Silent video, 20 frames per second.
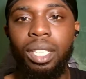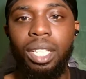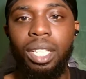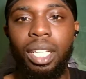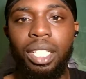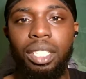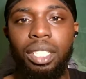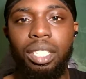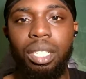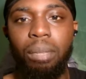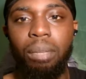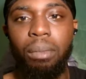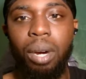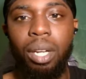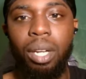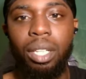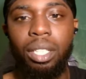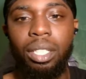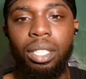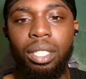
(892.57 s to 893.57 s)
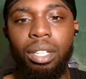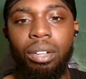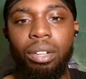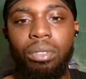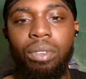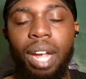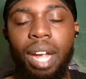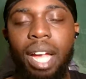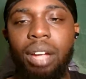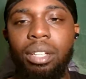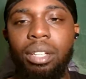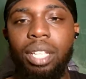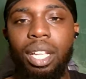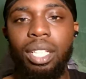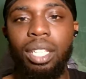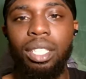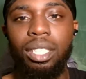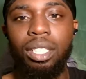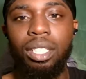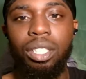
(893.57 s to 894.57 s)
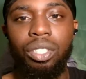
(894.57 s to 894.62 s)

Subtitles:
into the market around London,